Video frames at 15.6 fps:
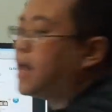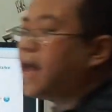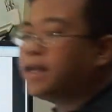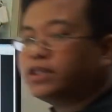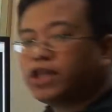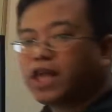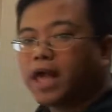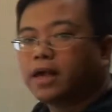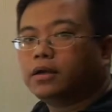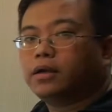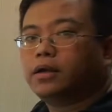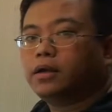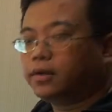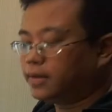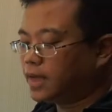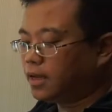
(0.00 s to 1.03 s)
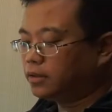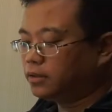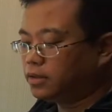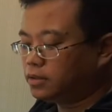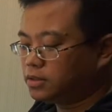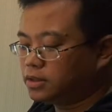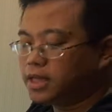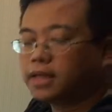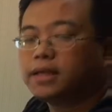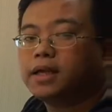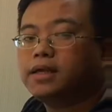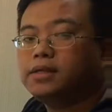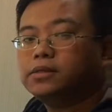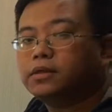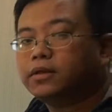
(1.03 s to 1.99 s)
I take another
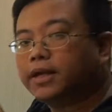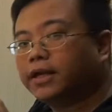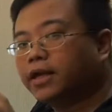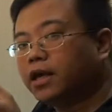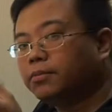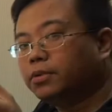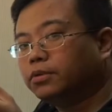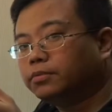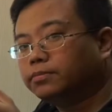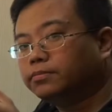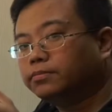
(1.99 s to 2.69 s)
standard Ethernet cable